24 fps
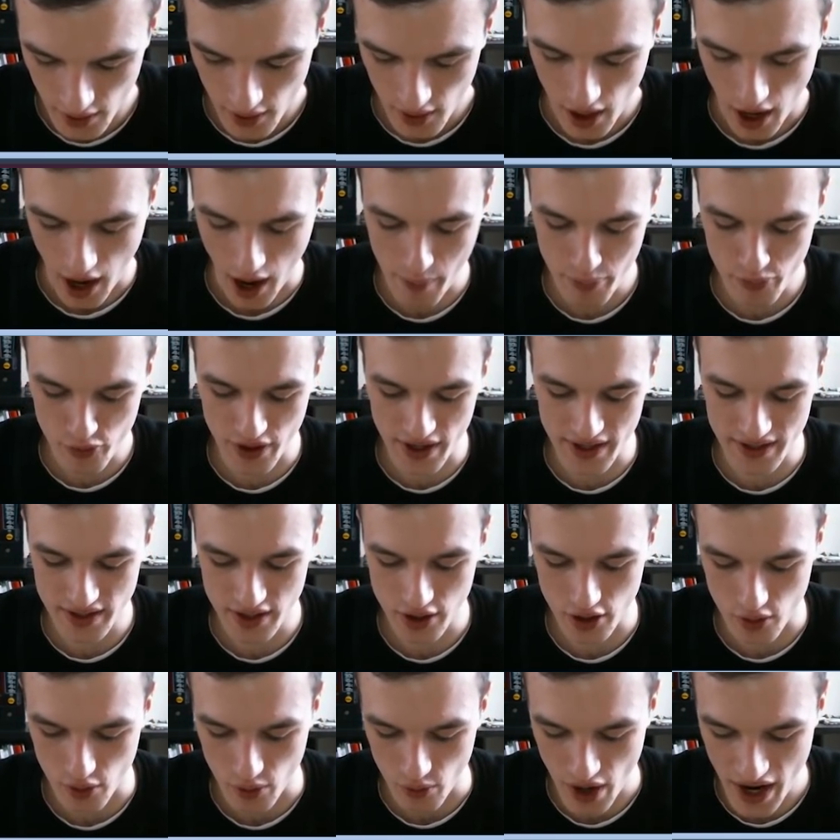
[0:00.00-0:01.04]
upgrade
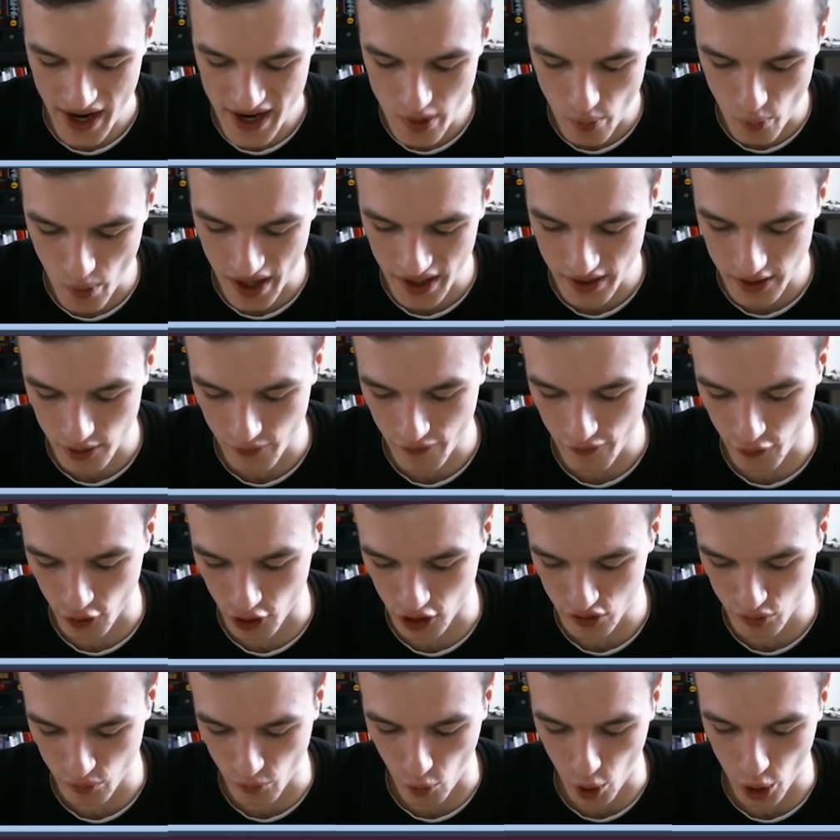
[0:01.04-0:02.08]
here right away the
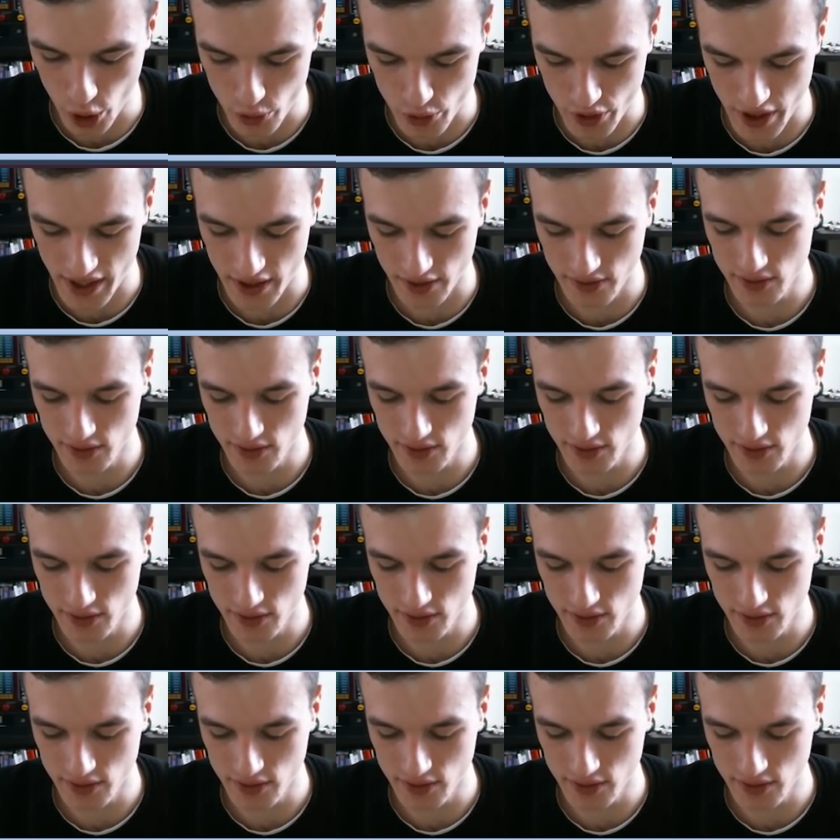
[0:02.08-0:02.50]
first Void Ray,